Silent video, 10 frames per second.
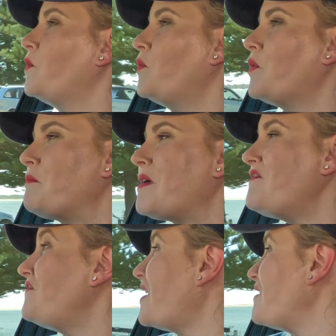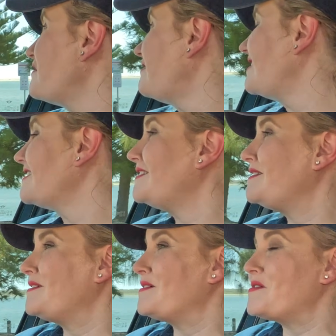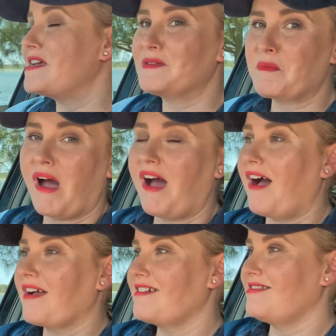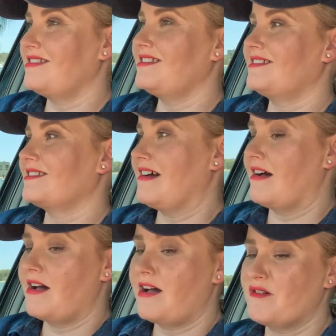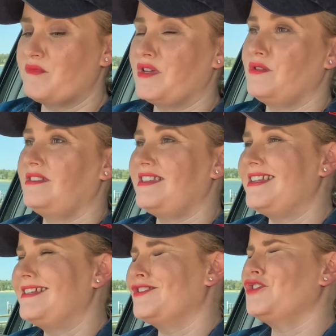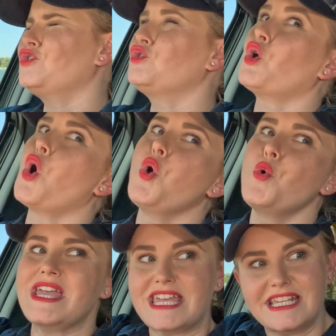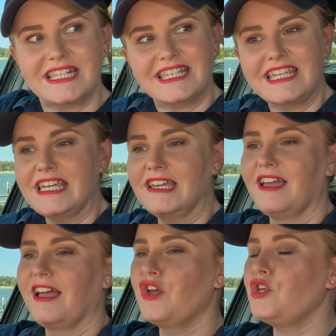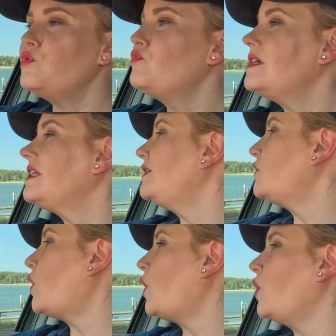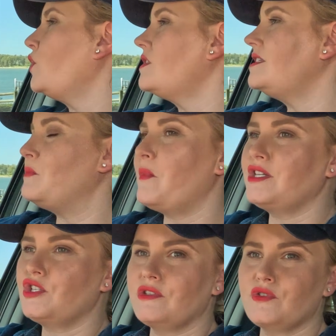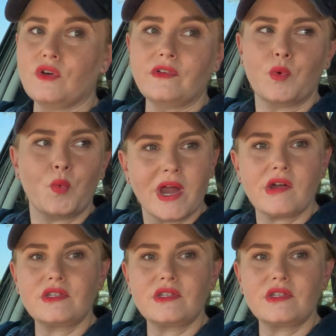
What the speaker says: One of my favorite things to do is park this car because it is so easy. You really know the dimensions of it, where it